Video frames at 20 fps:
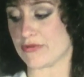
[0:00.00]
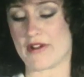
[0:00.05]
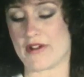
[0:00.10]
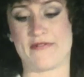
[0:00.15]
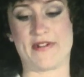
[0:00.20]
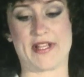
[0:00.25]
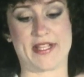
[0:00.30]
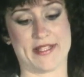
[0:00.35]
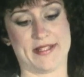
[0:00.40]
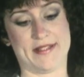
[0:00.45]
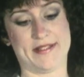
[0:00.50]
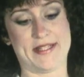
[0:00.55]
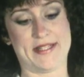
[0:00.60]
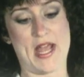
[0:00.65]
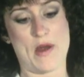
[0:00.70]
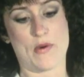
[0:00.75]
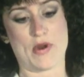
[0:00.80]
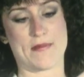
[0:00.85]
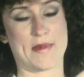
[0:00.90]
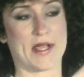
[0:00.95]
Terrific.
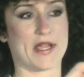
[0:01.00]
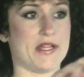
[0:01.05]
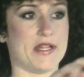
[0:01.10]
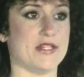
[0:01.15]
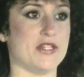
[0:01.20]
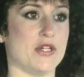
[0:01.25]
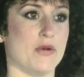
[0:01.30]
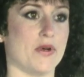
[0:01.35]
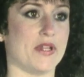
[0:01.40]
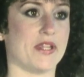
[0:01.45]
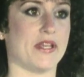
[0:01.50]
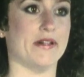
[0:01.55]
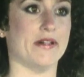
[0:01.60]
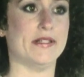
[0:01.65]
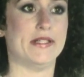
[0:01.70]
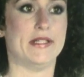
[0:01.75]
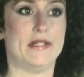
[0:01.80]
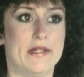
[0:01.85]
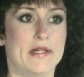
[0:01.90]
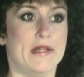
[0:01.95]
Now what am I gonna do with you?
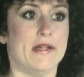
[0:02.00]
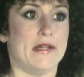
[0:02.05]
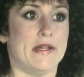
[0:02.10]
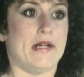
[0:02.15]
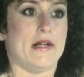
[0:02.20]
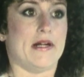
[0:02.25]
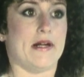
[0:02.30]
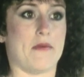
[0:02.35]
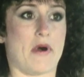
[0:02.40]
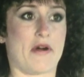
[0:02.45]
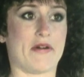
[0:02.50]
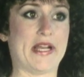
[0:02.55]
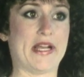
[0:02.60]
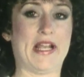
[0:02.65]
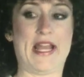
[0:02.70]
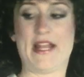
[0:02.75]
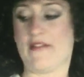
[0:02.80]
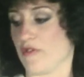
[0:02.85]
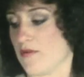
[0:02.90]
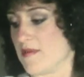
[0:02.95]
I'm
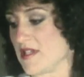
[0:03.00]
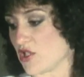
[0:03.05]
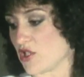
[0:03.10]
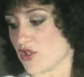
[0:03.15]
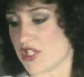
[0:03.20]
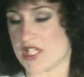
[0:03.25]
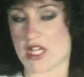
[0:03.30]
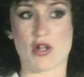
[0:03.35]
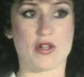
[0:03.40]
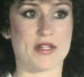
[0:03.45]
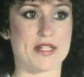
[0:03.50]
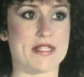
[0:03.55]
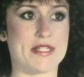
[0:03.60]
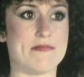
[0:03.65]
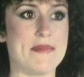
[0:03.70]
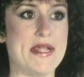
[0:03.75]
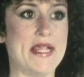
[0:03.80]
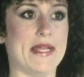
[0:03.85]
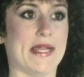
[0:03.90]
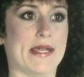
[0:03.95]
already late for Mr.
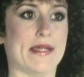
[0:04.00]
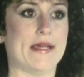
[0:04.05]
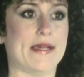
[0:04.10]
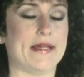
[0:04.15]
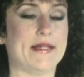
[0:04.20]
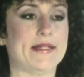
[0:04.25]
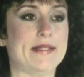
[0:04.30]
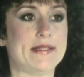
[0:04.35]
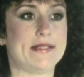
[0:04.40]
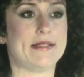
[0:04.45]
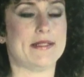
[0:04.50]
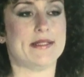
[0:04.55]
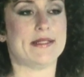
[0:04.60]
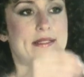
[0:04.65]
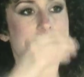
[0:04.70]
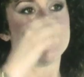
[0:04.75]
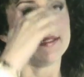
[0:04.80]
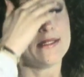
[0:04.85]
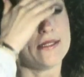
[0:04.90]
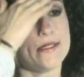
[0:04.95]
Sheldon's meeting.
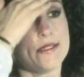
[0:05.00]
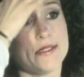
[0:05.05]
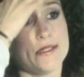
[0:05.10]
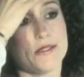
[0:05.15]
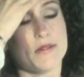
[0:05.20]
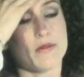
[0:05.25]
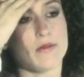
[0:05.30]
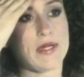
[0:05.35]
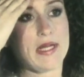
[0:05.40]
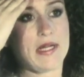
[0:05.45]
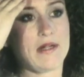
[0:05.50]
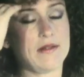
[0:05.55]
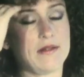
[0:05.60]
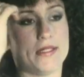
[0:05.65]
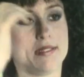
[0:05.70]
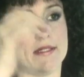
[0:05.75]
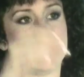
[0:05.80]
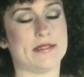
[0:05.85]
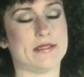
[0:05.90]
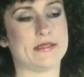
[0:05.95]

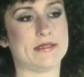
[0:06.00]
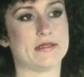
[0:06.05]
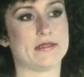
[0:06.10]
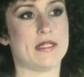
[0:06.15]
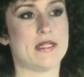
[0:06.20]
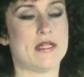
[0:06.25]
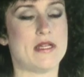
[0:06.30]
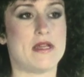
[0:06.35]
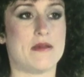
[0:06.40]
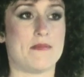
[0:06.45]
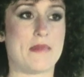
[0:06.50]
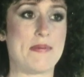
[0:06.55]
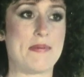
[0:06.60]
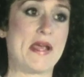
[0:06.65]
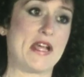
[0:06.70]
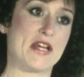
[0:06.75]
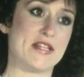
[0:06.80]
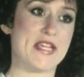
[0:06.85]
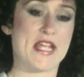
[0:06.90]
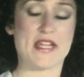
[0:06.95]
Well,
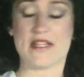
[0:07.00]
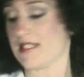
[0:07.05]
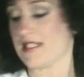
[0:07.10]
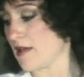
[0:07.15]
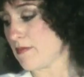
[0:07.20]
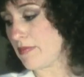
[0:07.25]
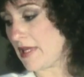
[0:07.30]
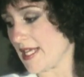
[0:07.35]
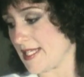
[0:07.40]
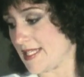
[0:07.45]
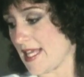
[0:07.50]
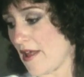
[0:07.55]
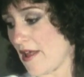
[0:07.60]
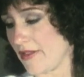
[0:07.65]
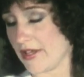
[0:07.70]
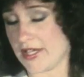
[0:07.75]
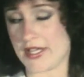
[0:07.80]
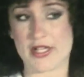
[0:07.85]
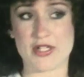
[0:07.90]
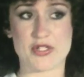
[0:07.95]
maybe I could take you someplace
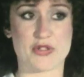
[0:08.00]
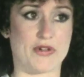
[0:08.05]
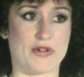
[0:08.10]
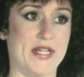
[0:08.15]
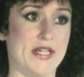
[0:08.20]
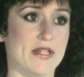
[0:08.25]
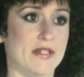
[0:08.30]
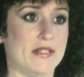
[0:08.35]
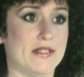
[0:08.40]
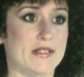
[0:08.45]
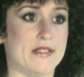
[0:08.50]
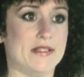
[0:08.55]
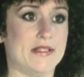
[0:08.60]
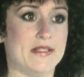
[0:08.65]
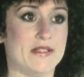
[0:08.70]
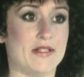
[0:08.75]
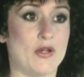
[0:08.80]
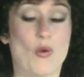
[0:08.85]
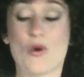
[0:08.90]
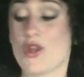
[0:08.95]
out in the country
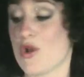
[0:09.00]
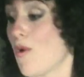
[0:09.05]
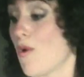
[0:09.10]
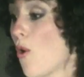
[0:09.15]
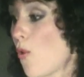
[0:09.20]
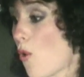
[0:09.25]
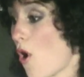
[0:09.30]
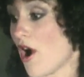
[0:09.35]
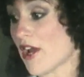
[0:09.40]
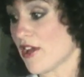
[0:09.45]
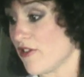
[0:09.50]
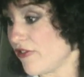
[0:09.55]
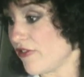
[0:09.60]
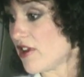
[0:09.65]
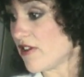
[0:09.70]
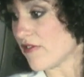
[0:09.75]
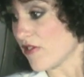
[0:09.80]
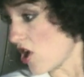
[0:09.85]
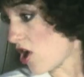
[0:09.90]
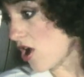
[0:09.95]
where you won't walk in
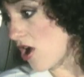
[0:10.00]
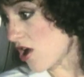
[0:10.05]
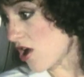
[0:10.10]
front of